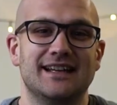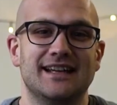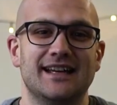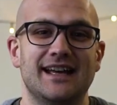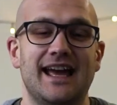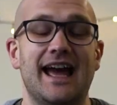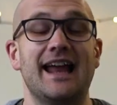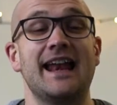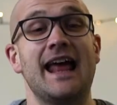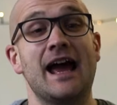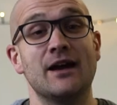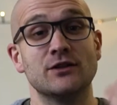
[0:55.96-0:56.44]

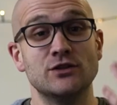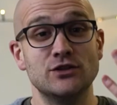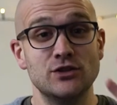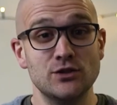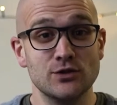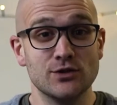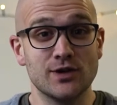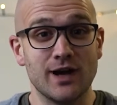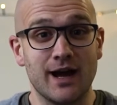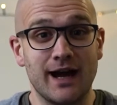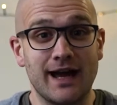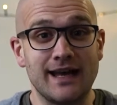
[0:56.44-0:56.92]
And how
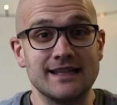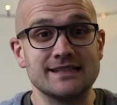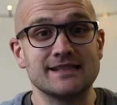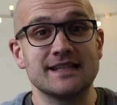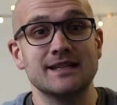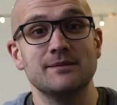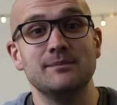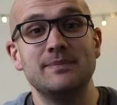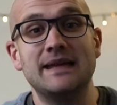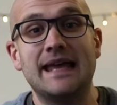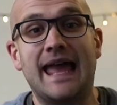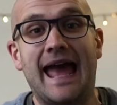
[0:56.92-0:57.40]
you guys
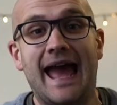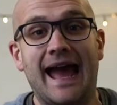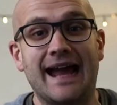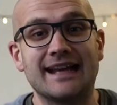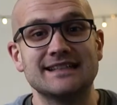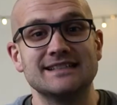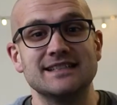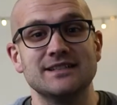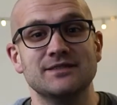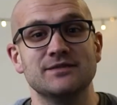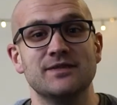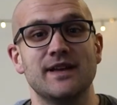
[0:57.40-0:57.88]
can be
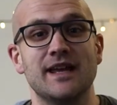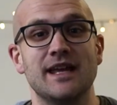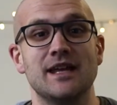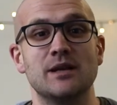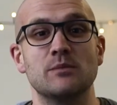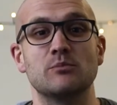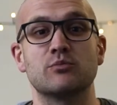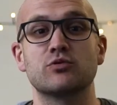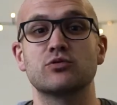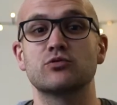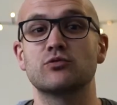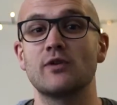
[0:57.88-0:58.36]
active
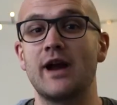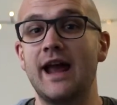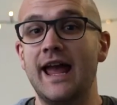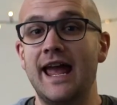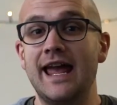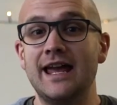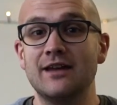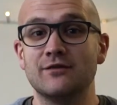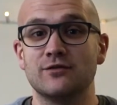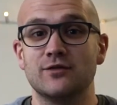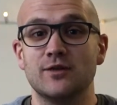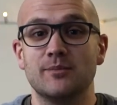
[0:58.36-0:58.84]
in
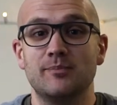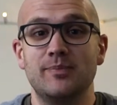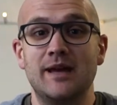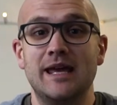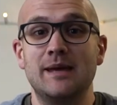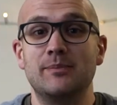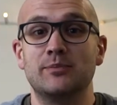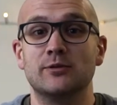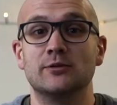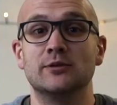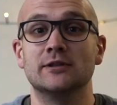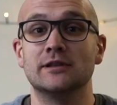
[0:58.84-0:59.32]
praying for
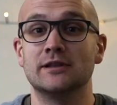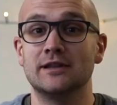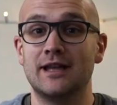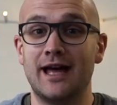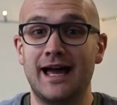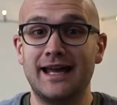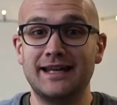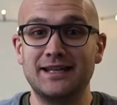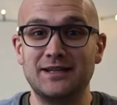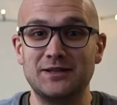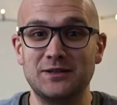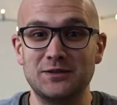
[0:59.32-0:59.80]
people
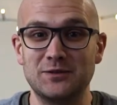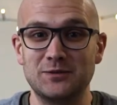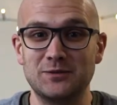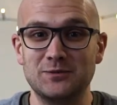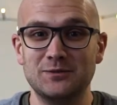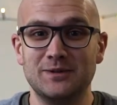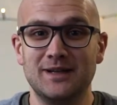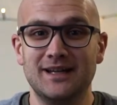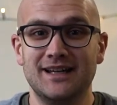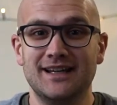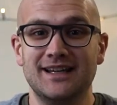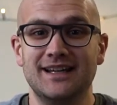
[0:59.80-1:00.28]
like
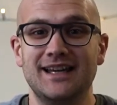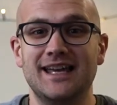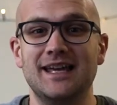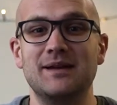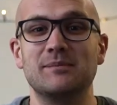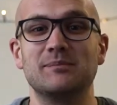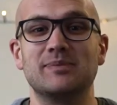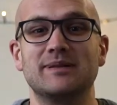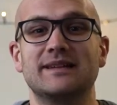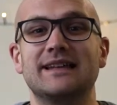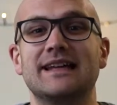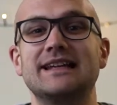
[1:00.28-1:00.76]
you
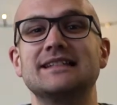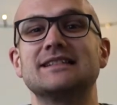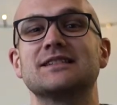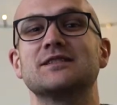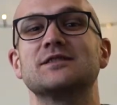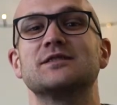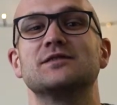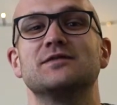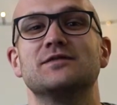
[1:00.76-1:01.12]
in places